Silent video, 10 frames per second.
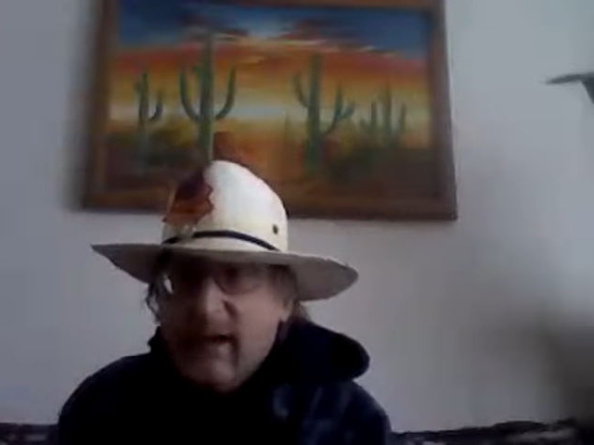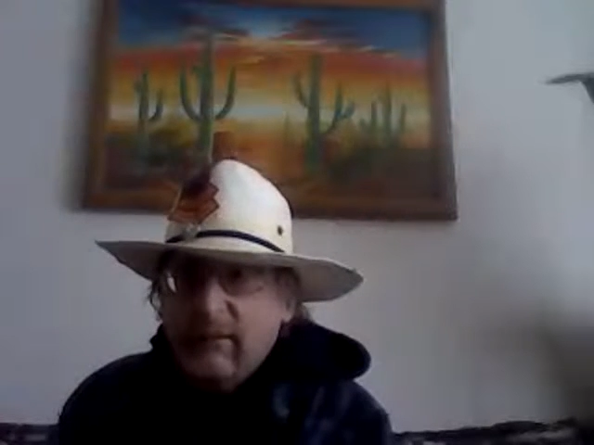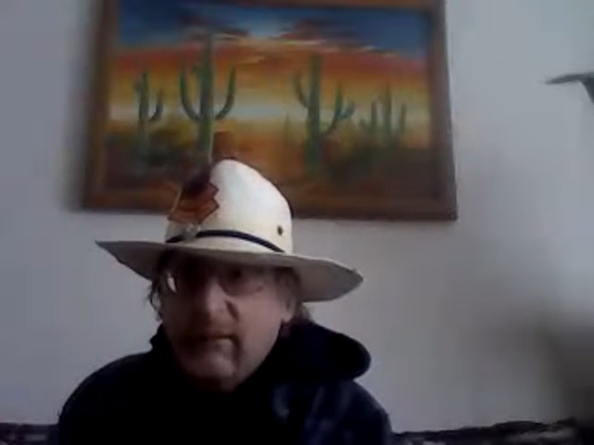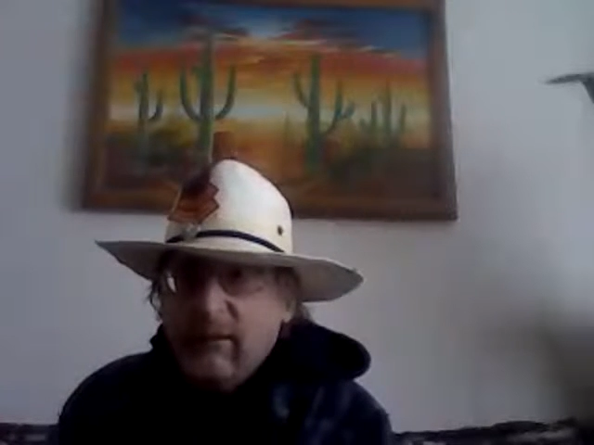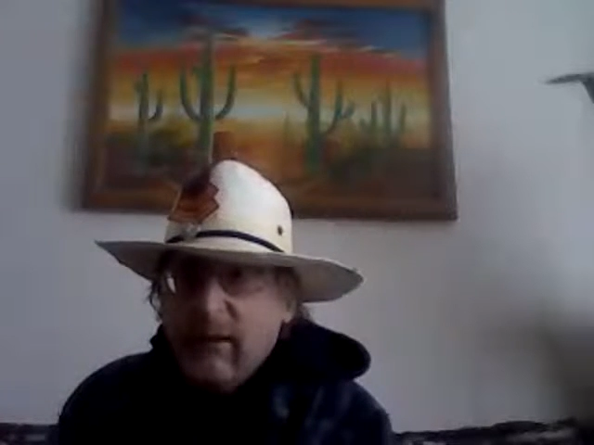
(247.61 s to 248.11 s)

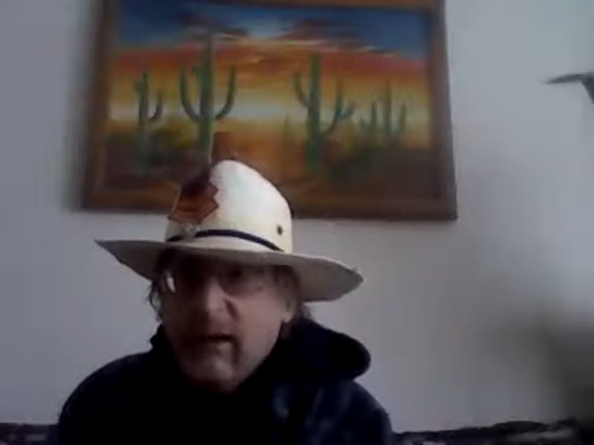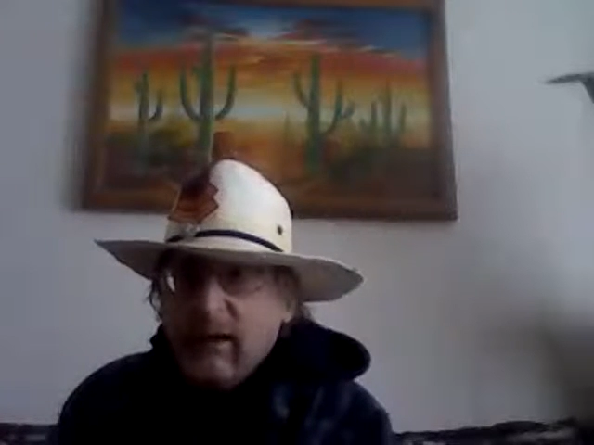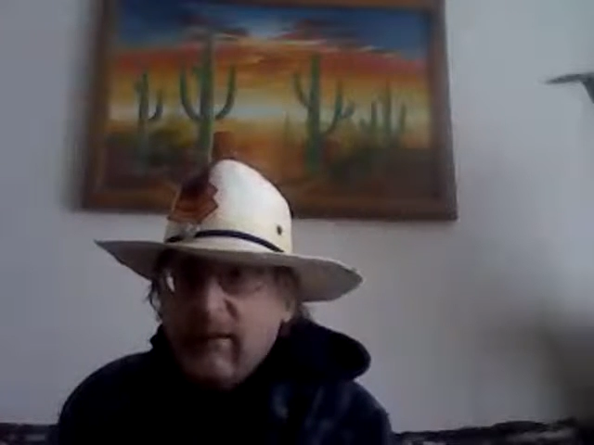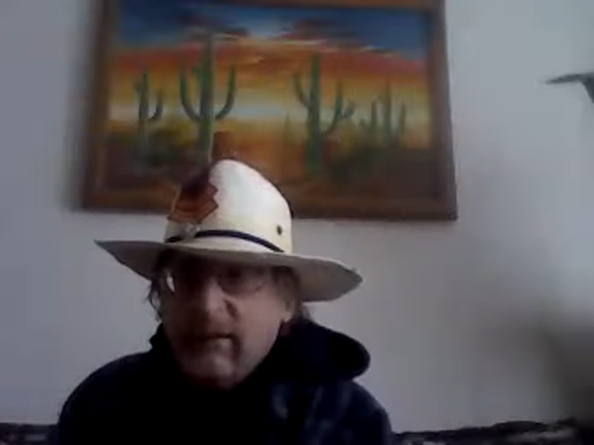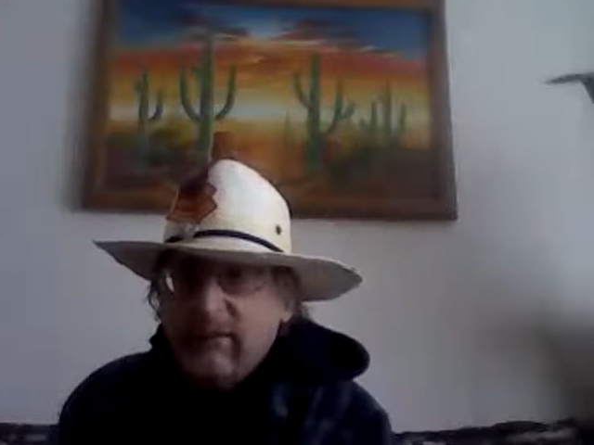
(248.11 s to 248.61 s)
in the
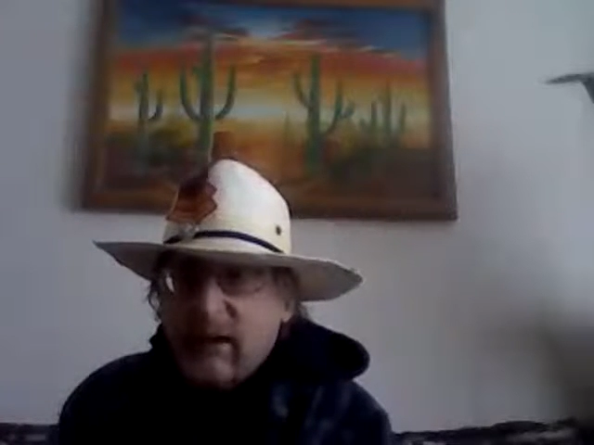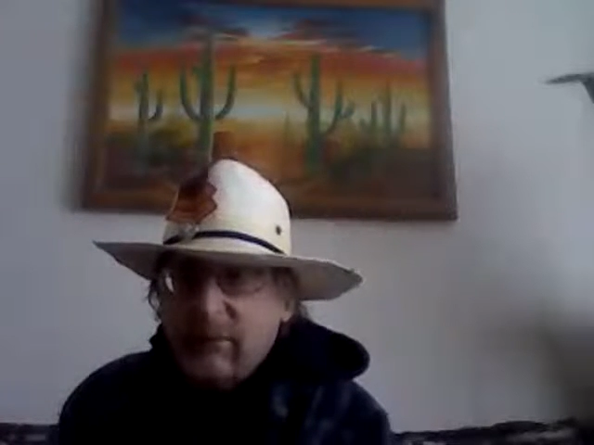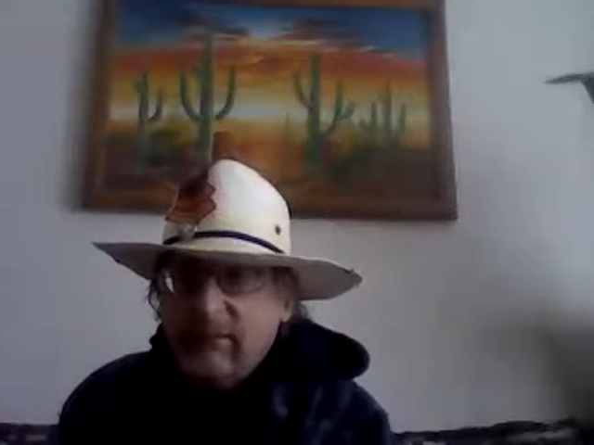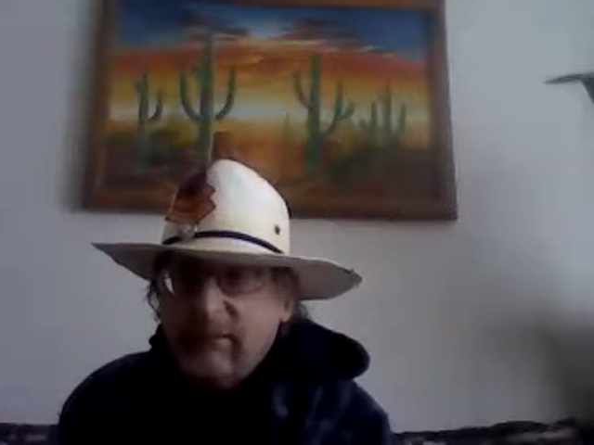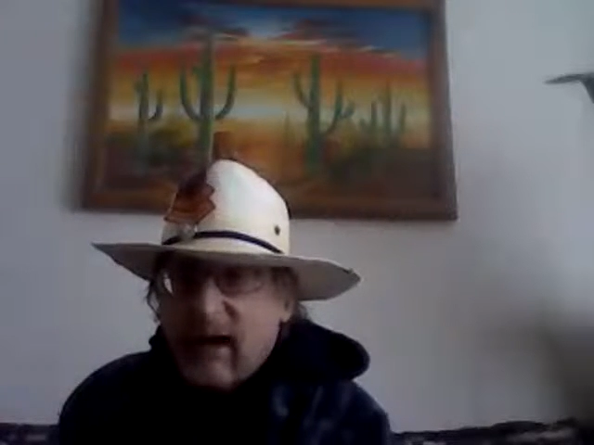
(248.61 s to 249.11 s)
summertime
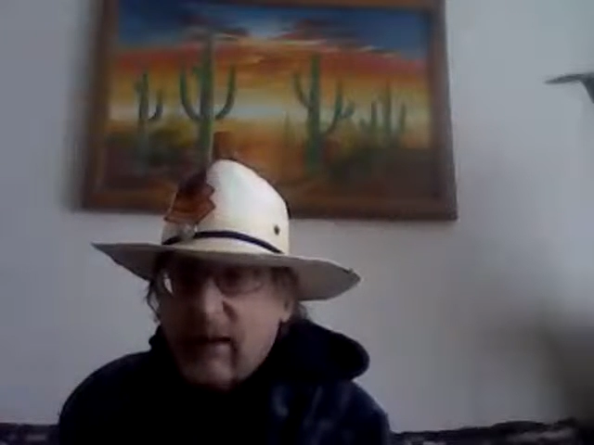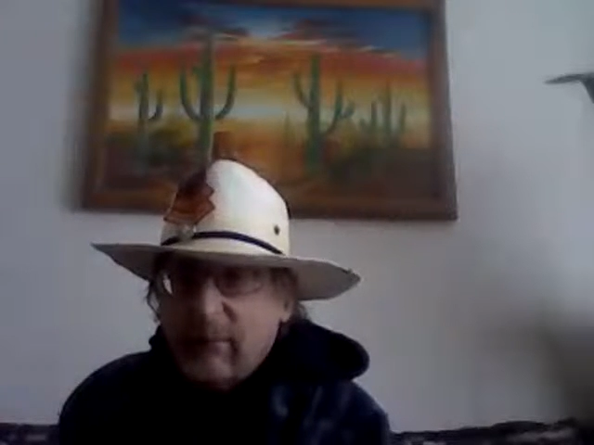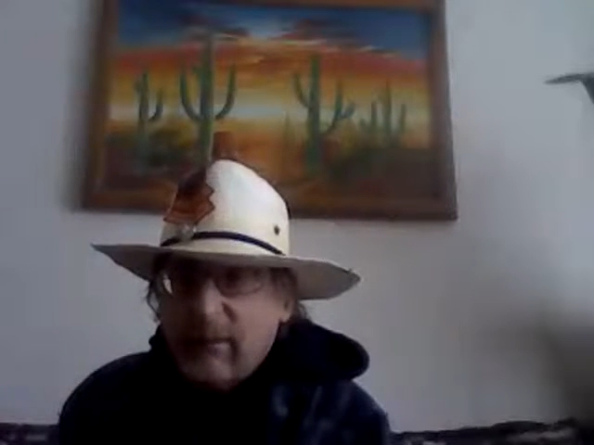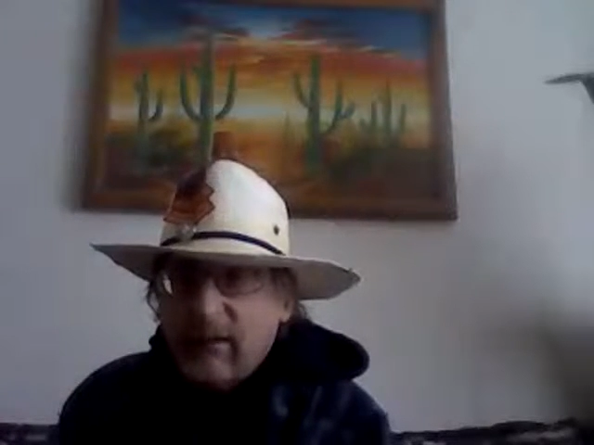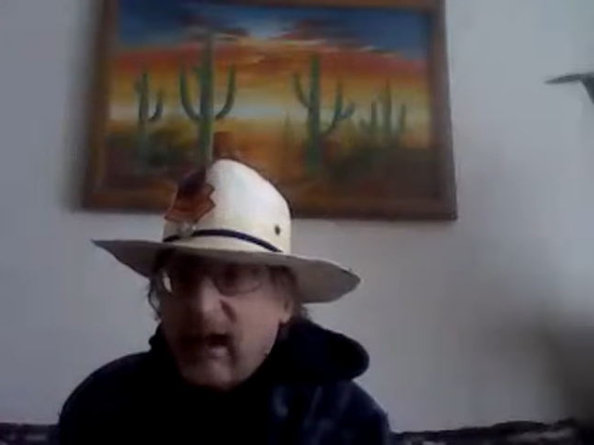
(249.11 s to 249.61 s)
and
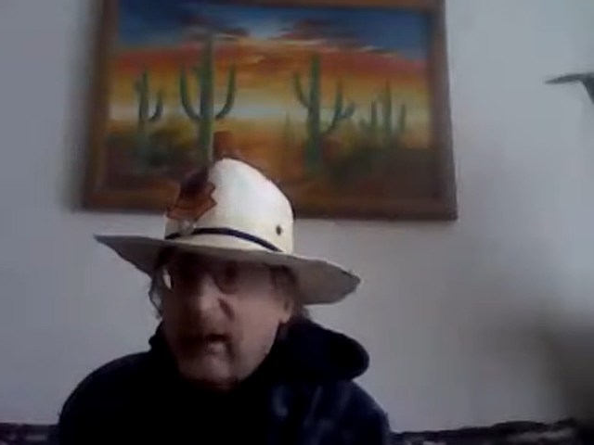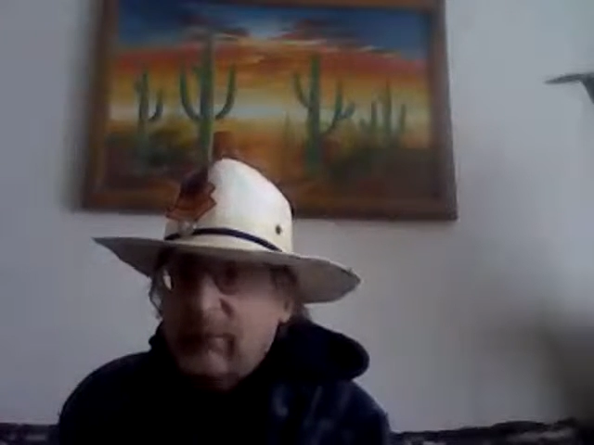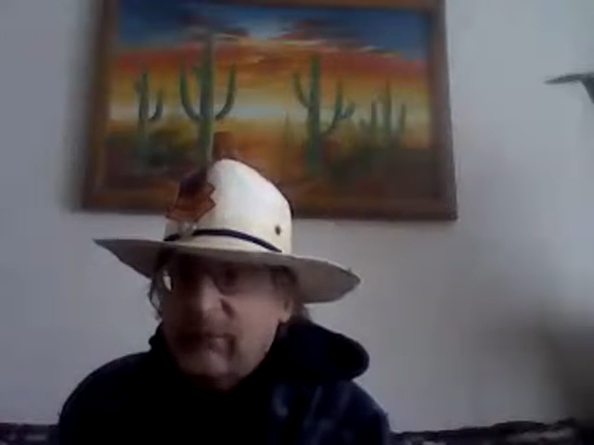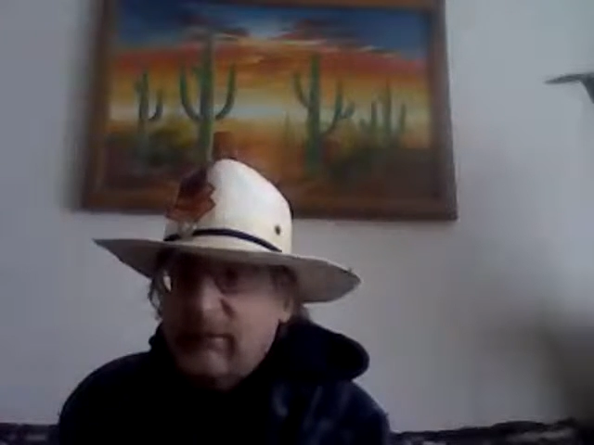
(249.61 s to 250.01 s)
absolutely on the